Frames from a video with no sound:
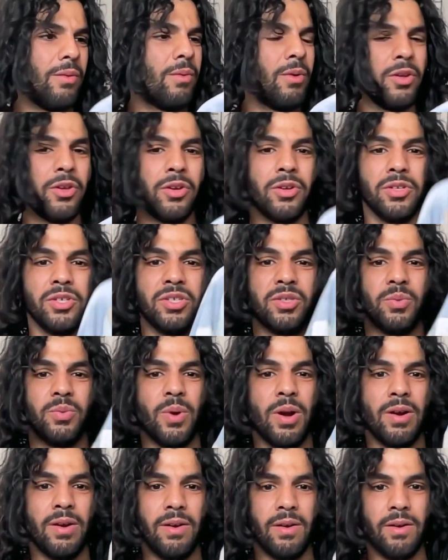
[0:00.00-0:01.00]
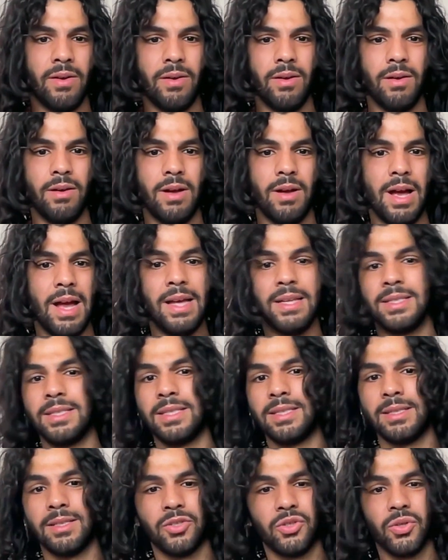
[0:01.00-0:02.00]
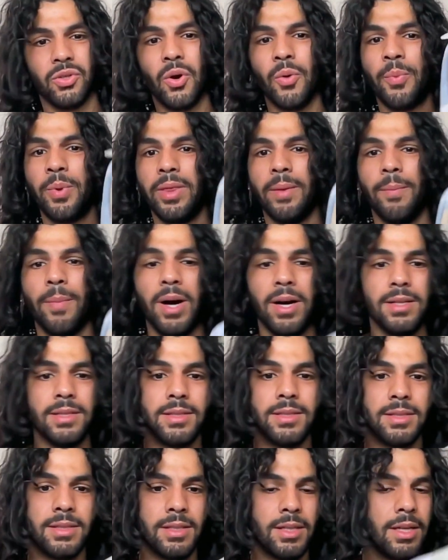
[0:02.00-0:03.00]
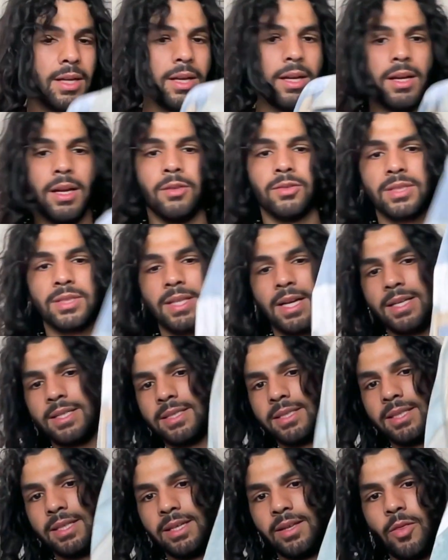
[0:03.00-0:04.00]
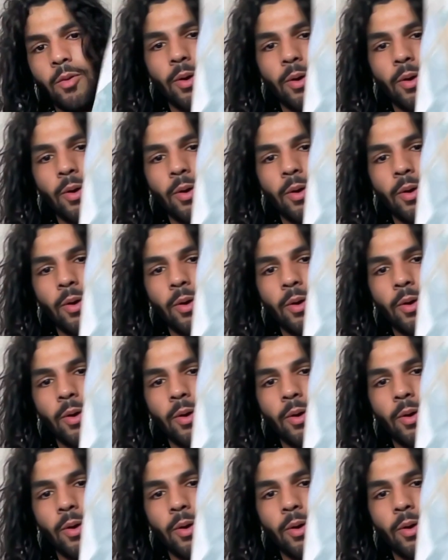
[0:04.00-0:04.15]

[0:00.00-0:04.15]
or you could just wear it as is and just open the buttons. It looks nice either